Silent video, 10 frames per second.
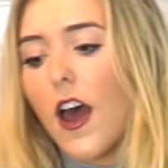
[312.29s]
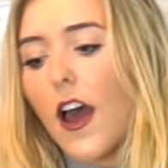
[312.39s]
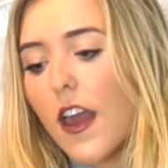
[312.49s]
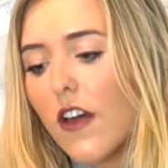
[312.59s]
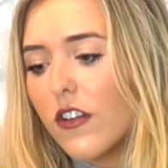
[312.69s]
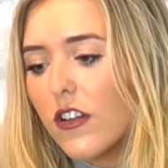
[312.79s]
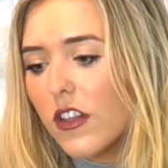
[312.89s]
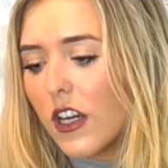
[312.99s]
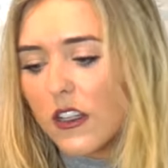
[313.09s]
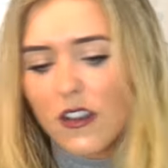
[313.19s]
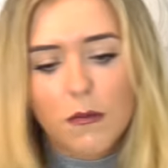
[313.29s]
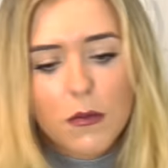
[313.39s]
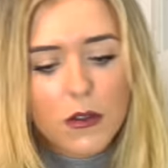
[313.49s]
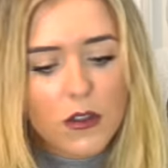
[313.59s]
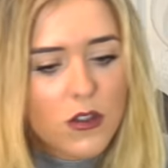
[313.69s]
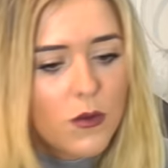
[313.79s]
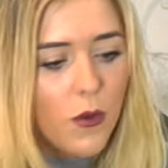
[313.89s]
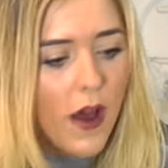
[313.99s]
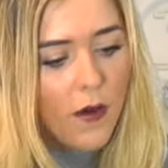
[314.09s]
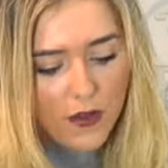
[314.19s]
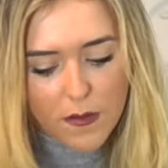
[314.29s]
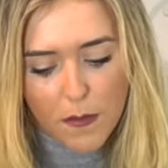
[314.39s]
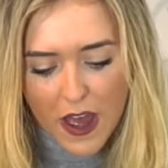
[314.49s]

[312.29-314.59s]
I have another example somewhere on this